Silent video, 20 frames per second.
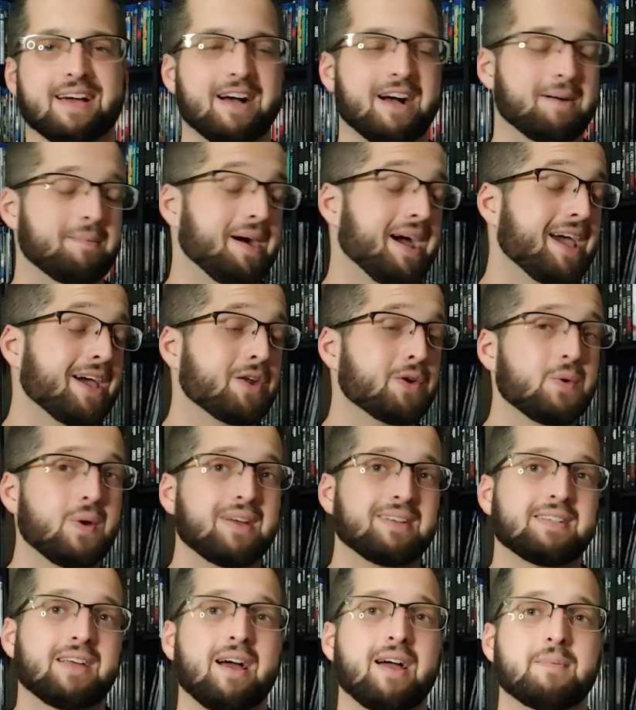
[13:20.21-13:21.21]
I had a
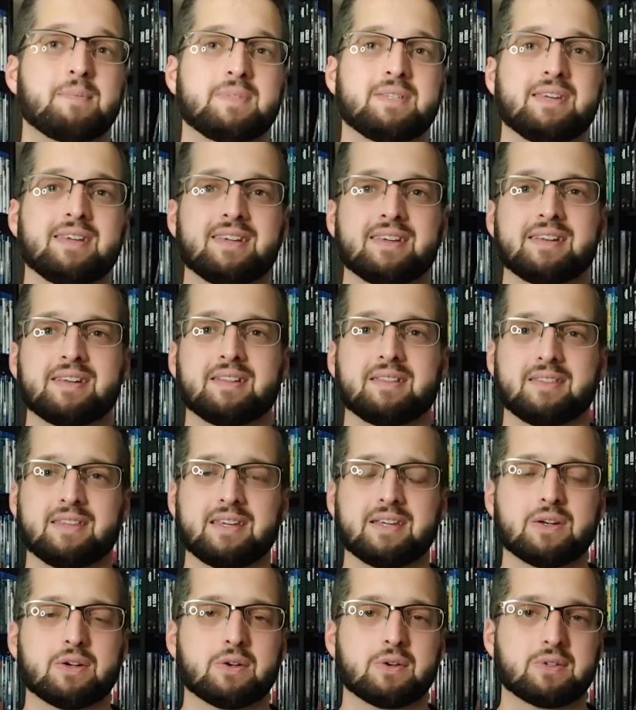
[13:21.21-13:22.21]
great time seeing it in
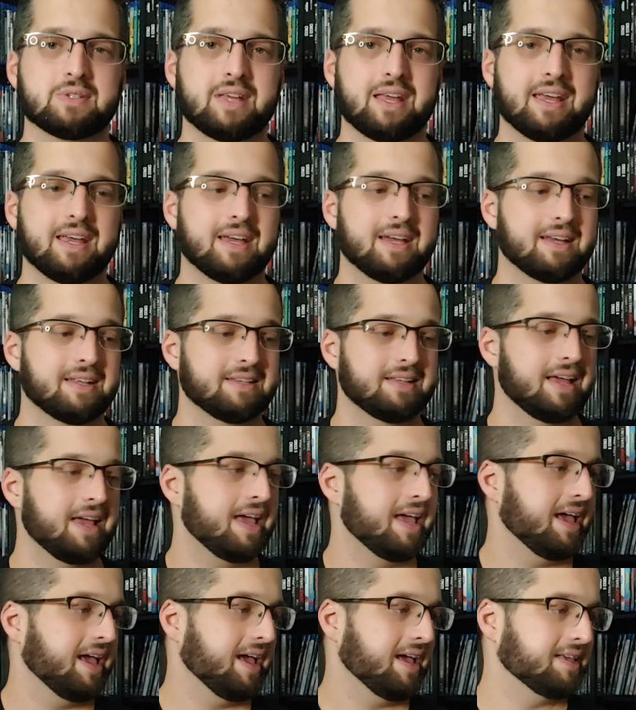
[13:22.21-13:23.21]
theaters, and
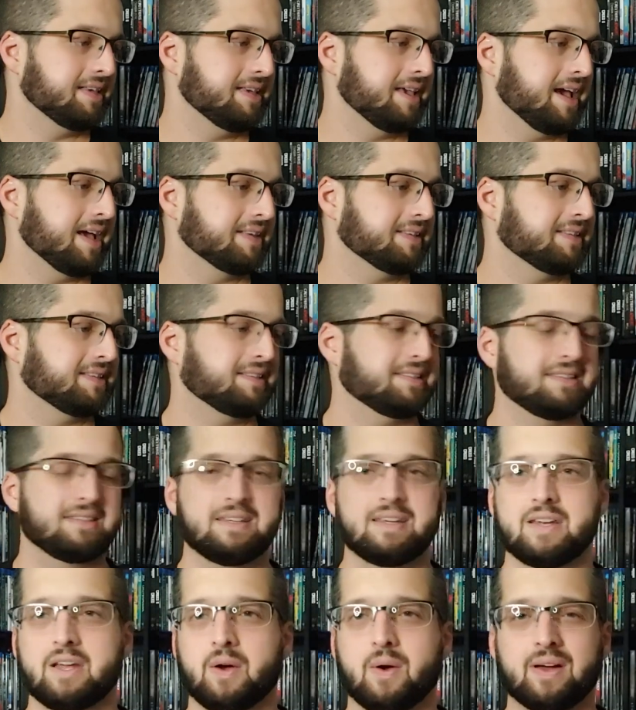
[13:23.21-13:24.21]
yes,
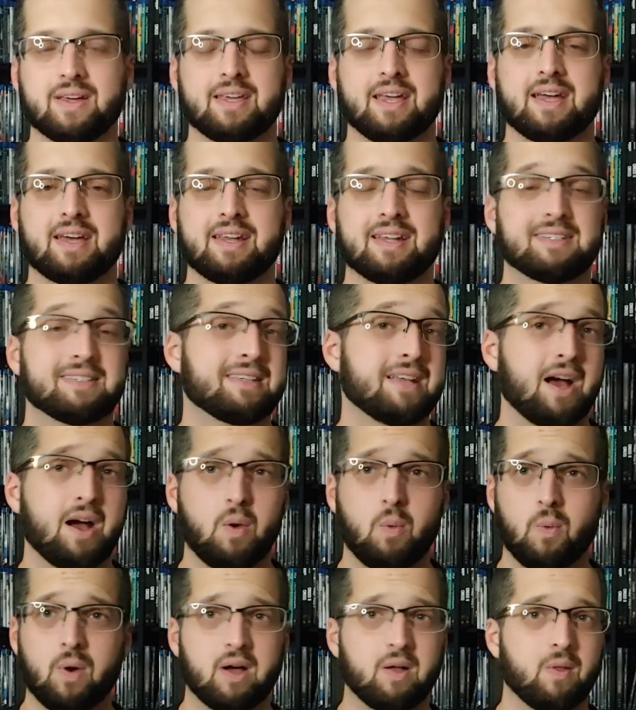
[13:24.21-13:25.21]
you know, again, it's
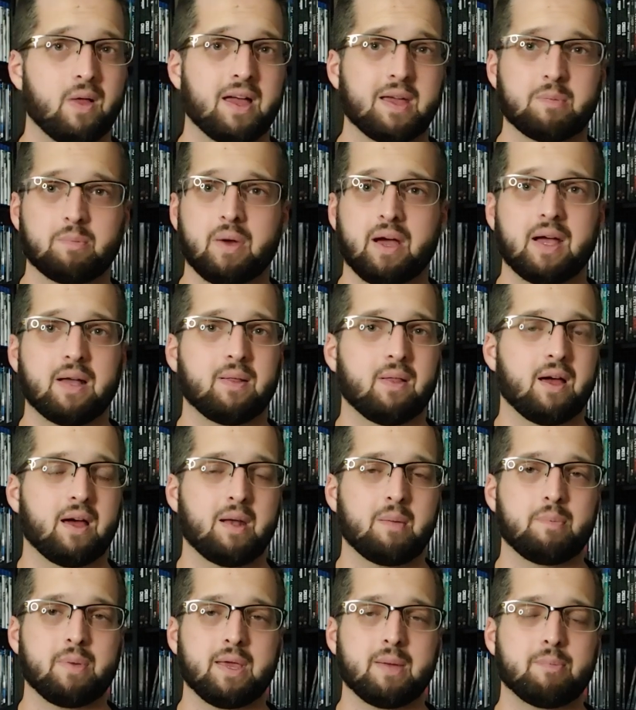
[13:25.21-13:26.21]
not well-liked by a lot
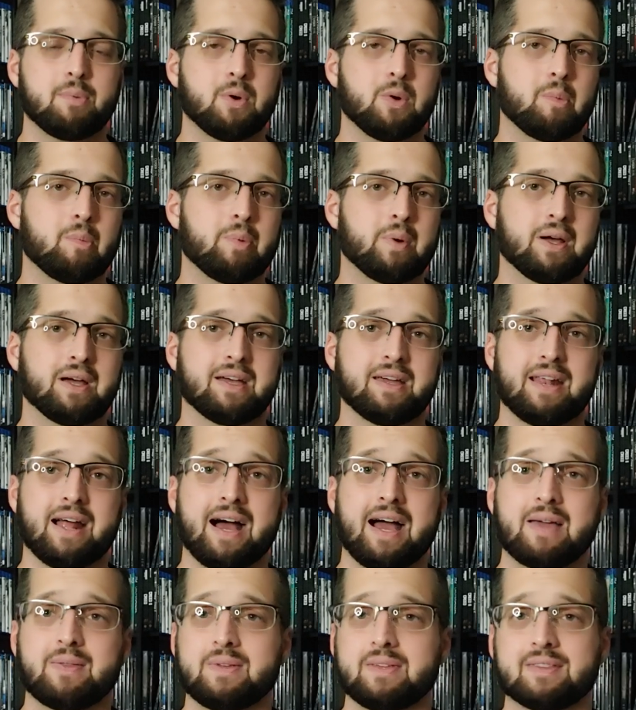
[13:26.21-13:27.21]
of people, but
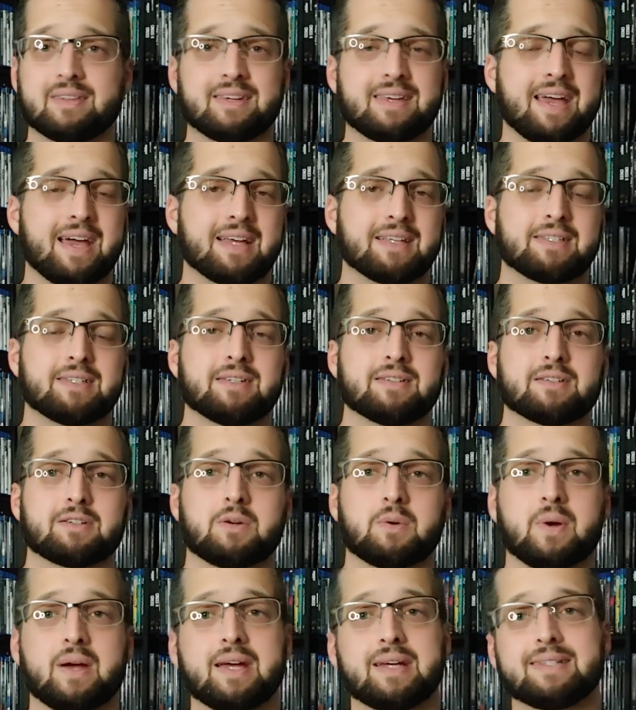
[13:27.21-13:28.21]
I think the cast is
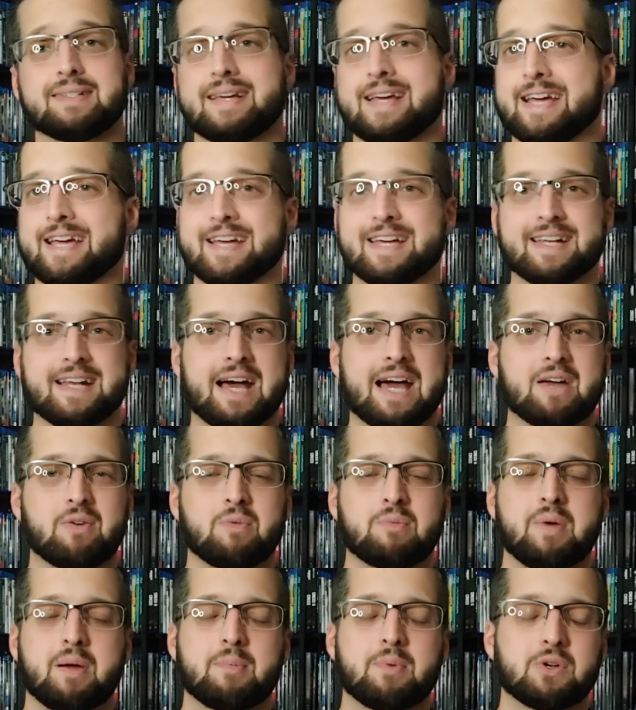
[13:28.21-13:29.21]
great, and I
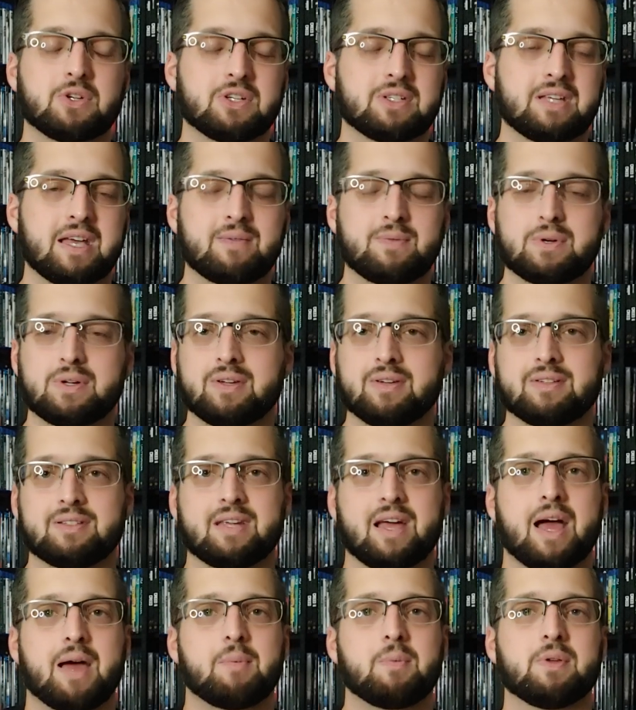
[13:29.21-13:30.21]
remember just having a good
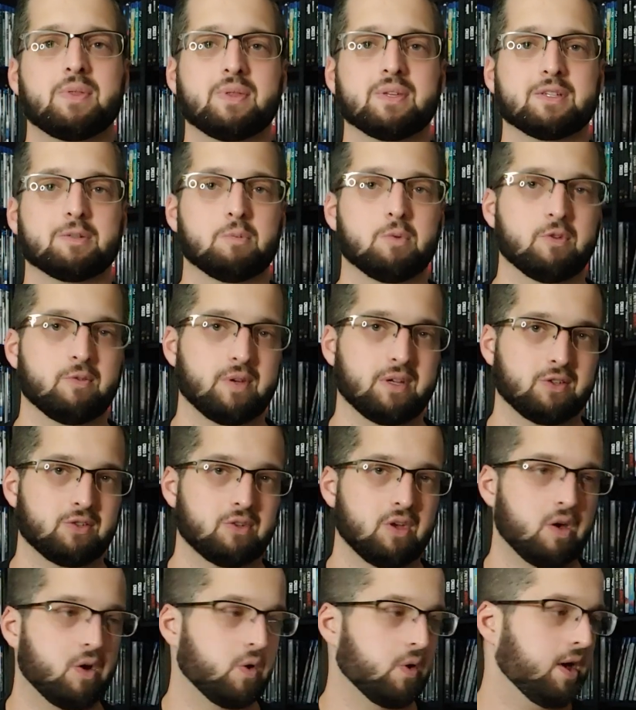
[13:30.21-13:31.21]
time with this movie,
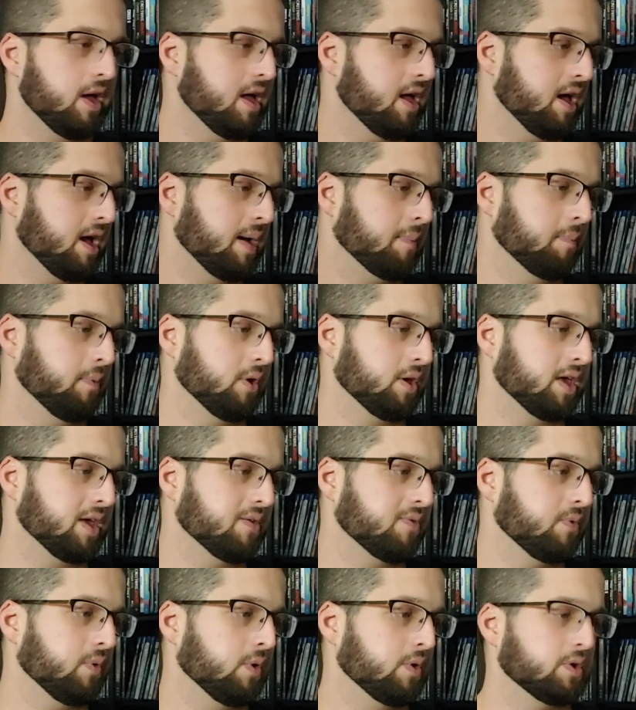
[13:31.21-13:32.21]
so I'm looking
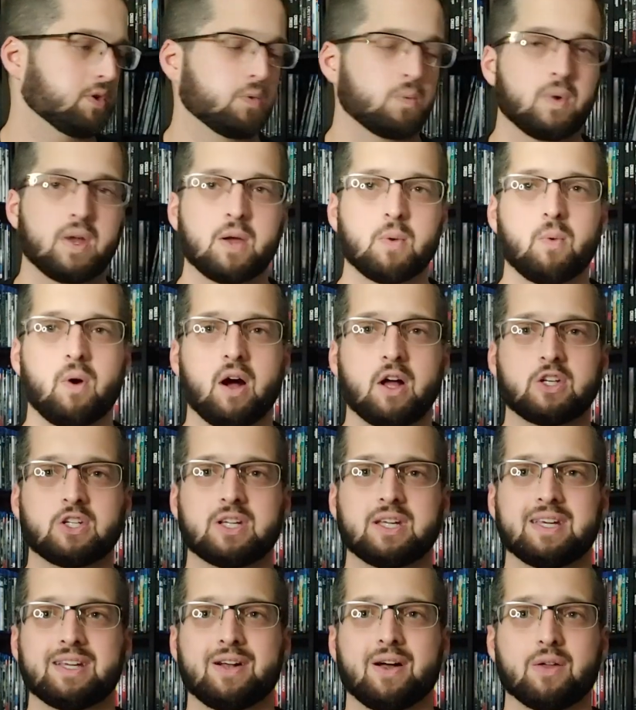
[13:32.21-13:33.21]
forward to
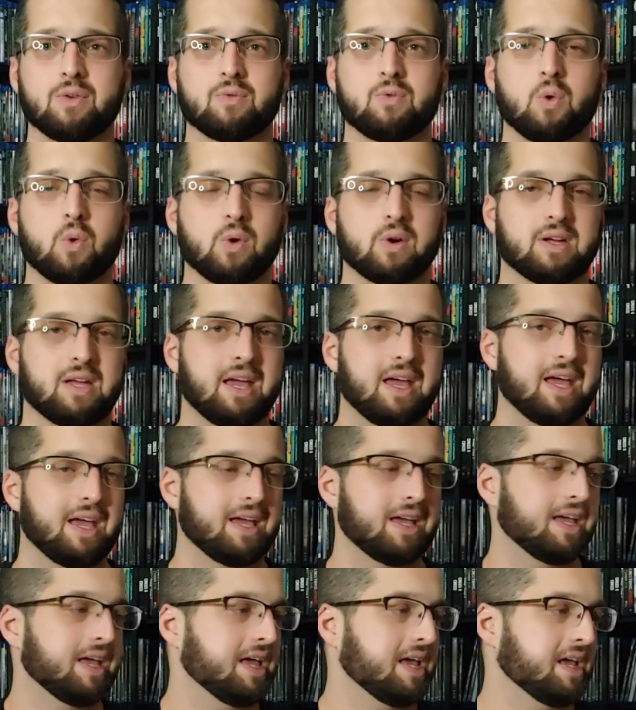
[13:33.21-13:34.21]
re-watching it on 4K.